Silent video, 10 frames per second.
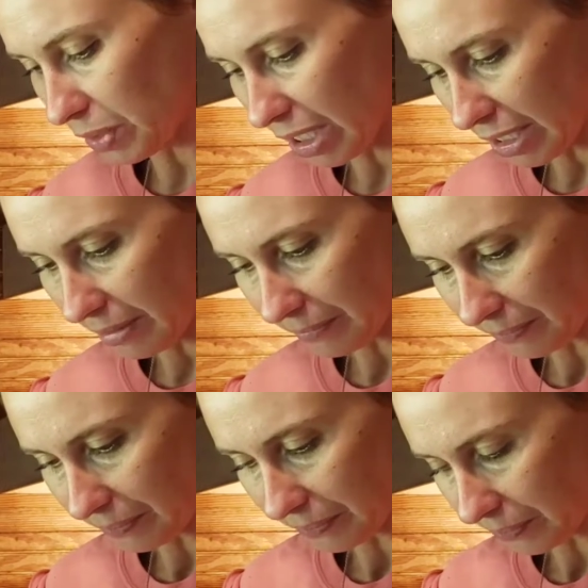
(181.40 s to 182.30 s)
way.
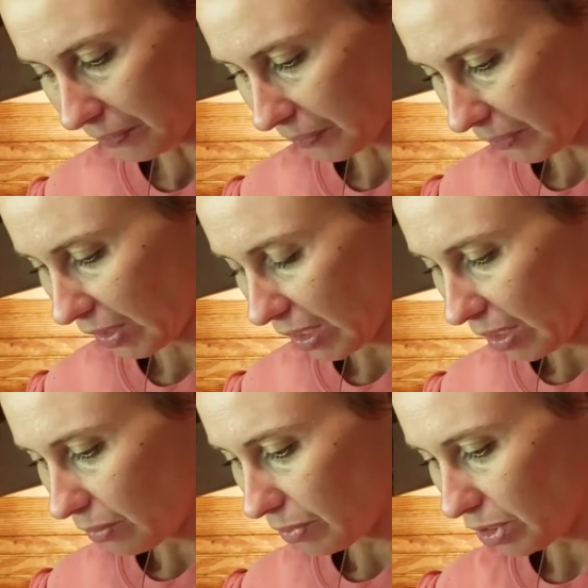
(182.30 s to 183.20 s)

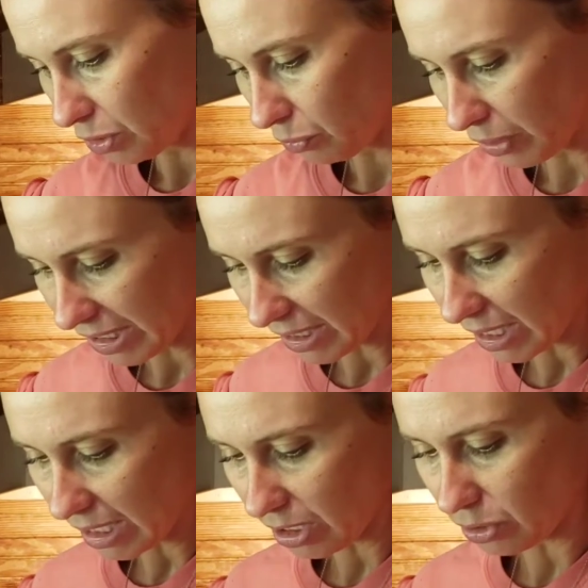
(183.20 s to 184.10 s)
When you're whisking it,